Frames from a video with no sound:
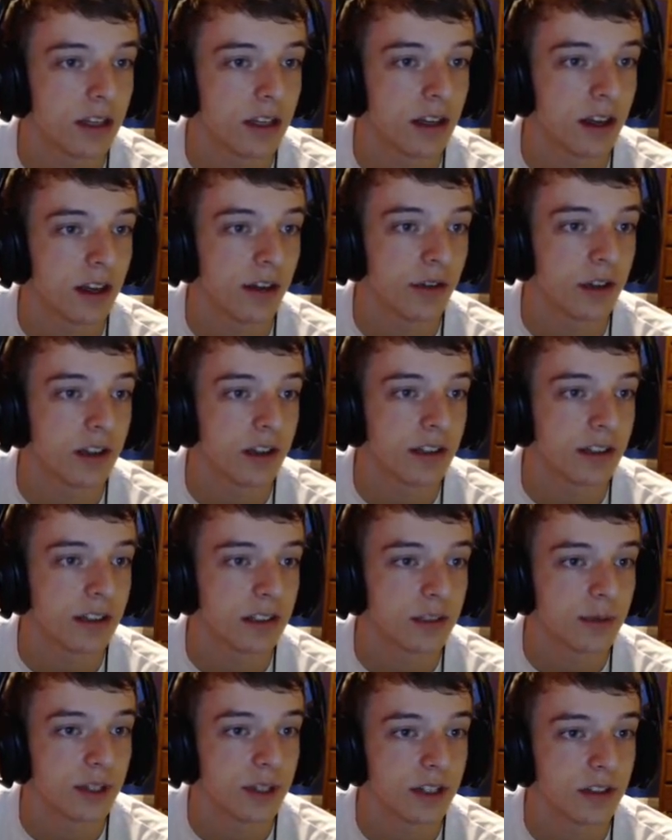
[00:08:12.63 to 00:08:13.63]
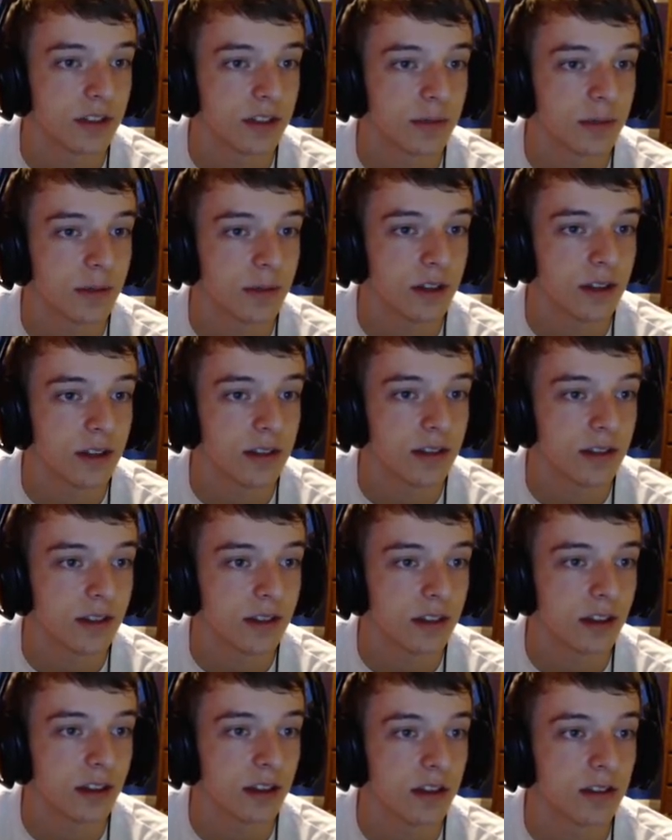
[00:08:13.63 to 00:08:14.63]
I really like the speed tiers of my mons
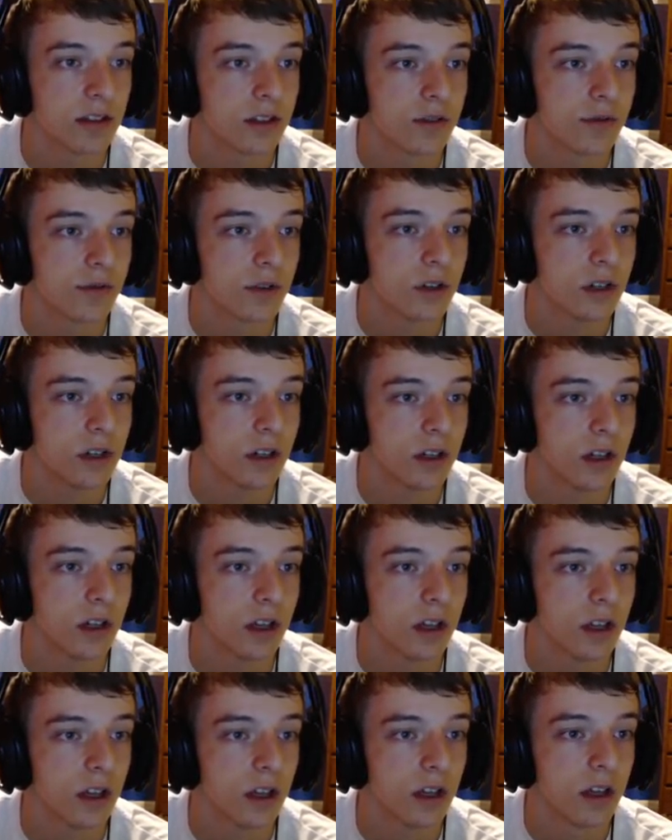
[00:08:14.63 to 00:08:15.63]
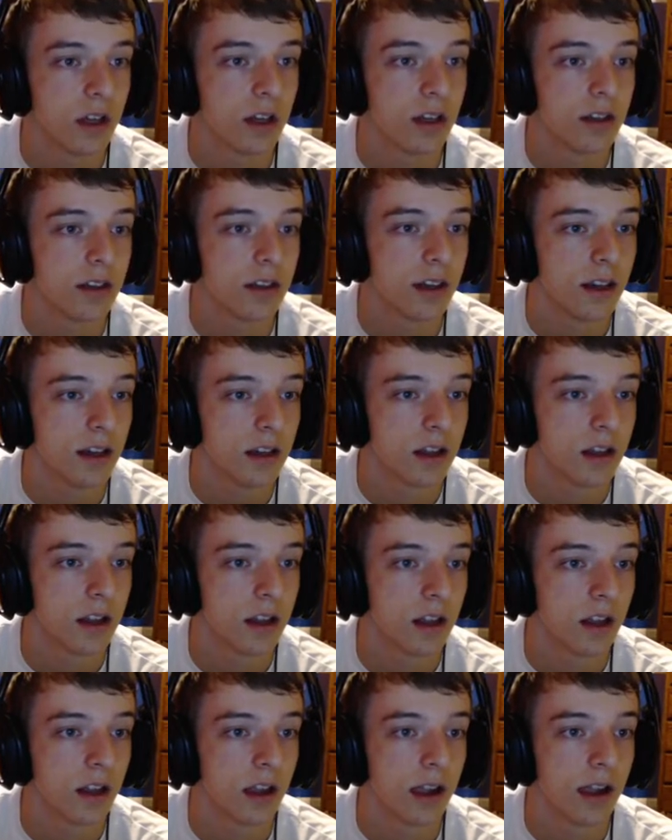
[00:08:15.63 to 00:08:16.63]
so far. And yeah.
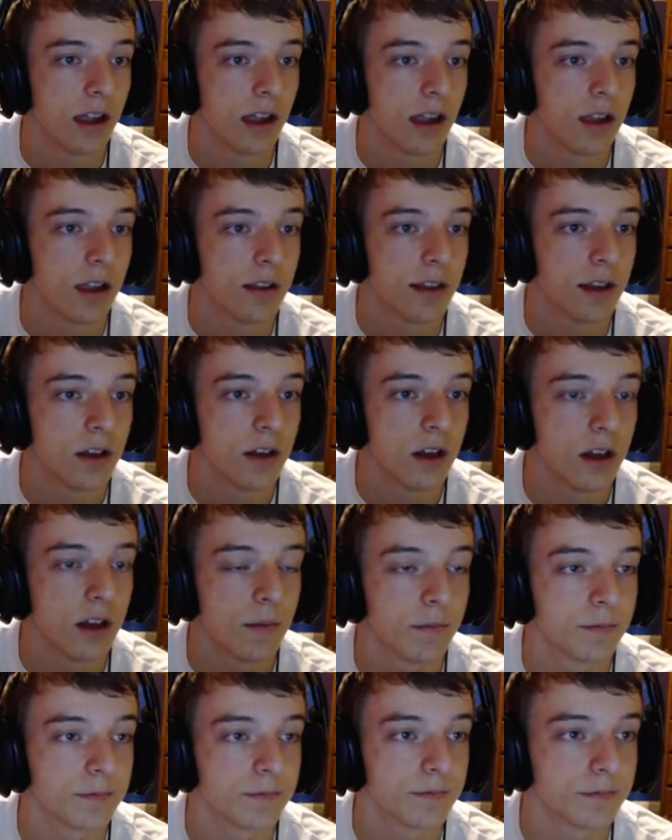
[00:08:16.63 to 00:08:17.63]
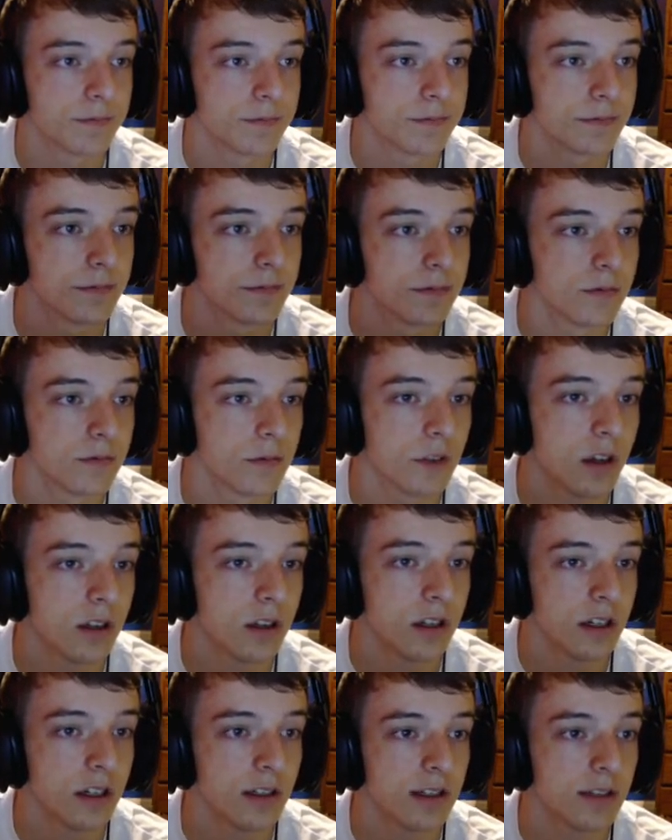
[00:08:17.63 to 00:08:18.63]
Now,
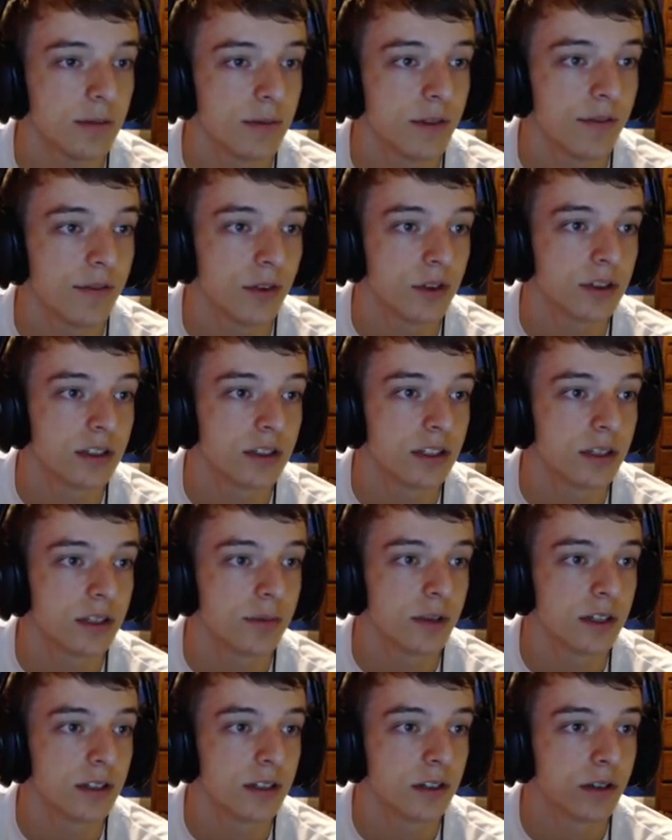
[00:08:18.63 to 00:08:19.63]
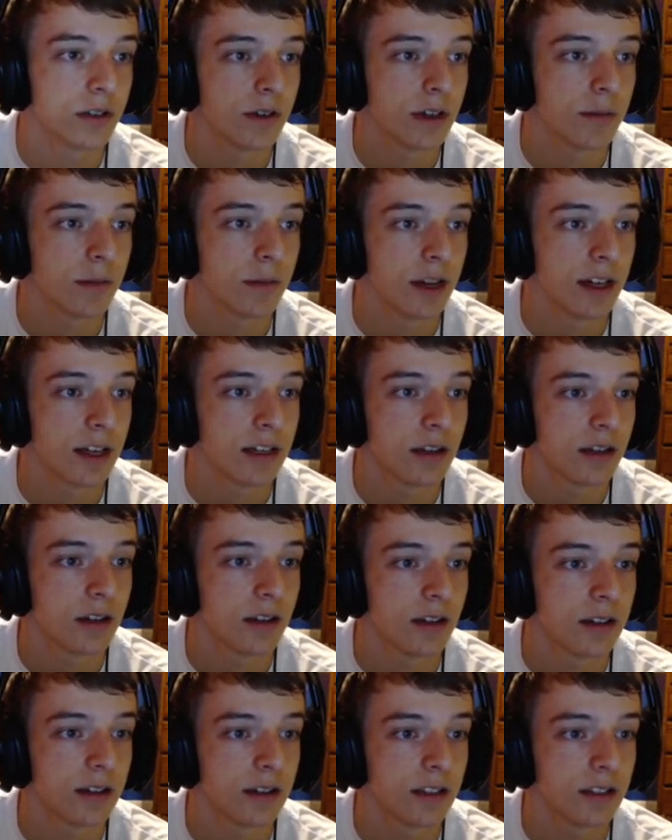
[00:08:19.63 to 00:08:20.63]
alright, that's my first 6 picks. I'll go ahead and back out of
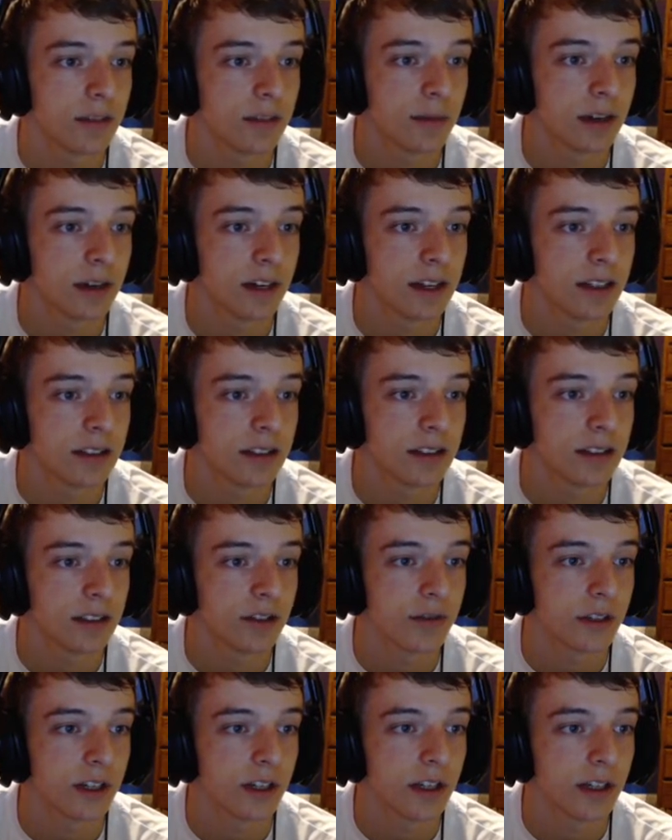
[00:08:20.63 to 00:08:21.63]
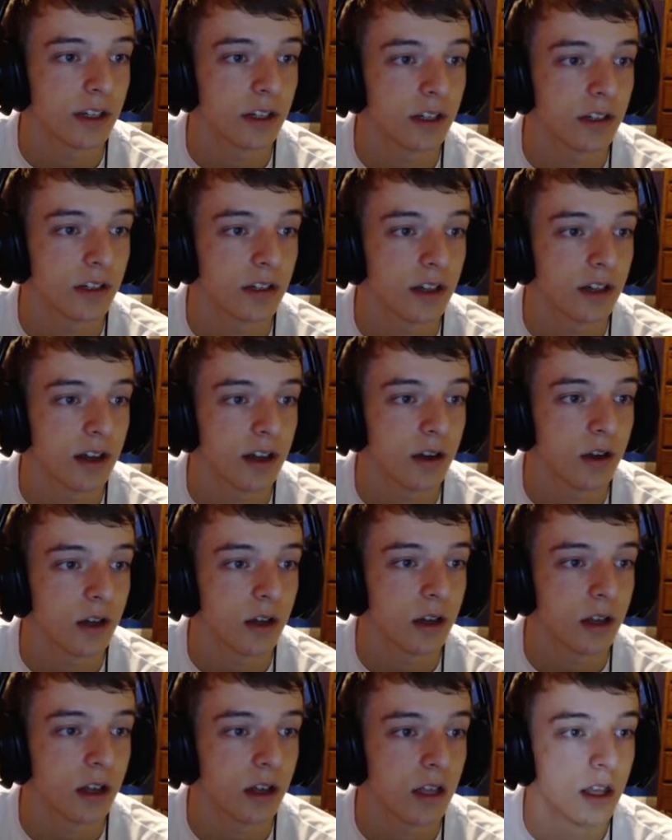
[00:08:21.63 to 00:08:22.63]
this and get to my next 6 right here now.
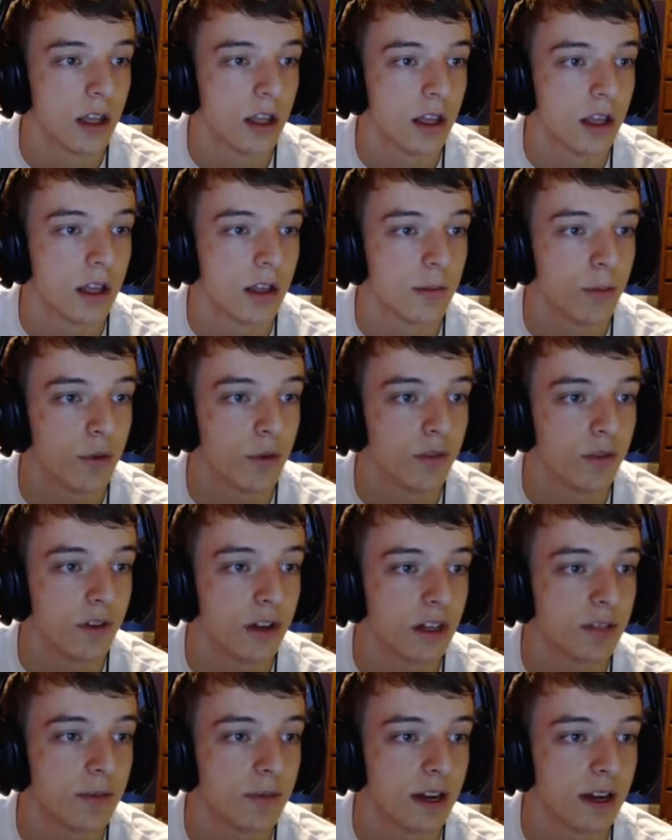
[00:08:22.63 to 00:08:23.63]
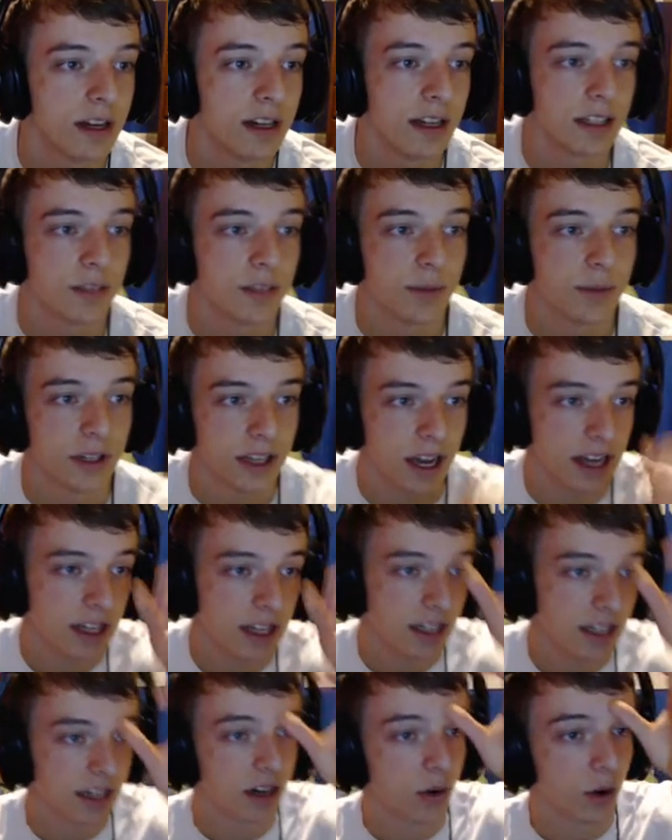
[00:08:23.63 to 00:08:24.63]
Moving on to my next pick. I
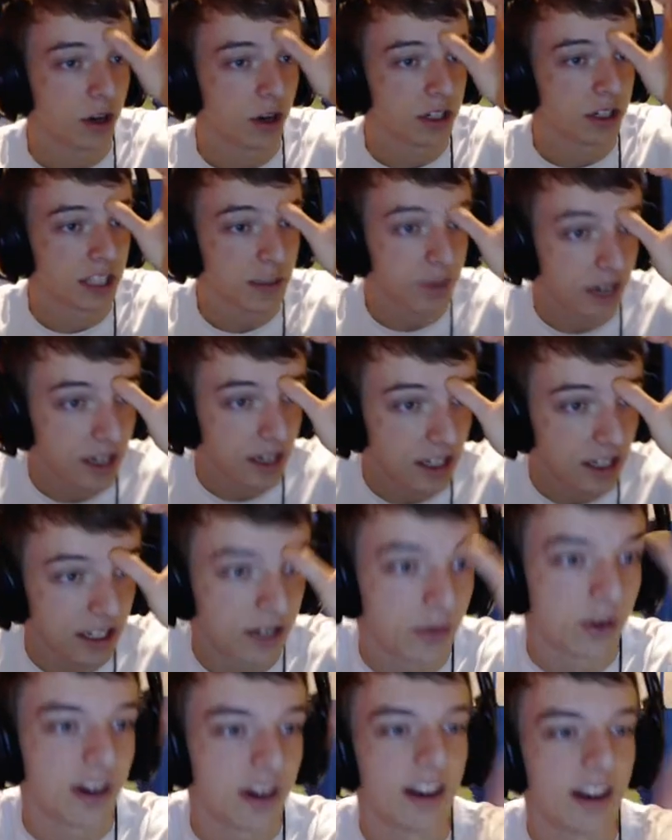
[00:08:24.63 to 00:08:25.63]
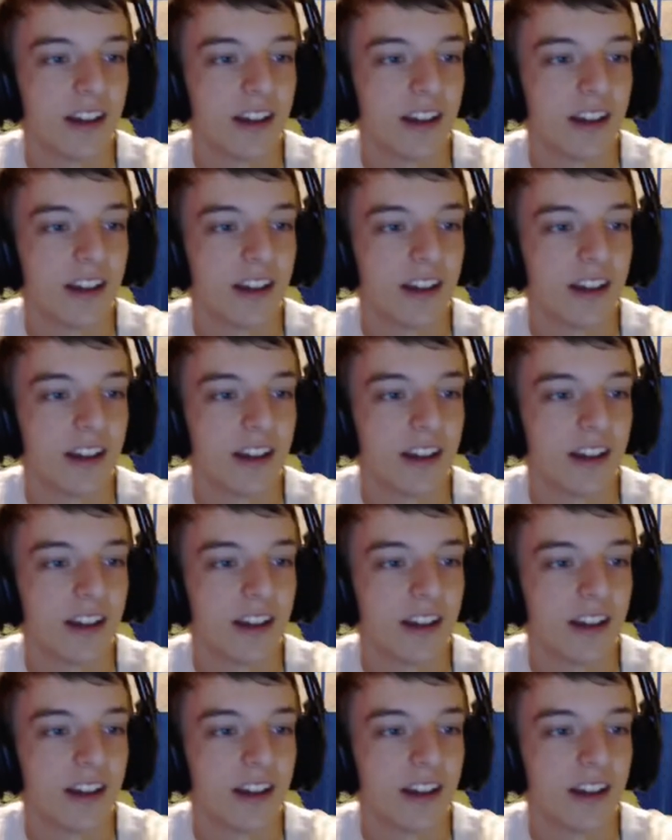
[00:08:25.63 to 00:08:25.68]
needed a water type, and I needed one now.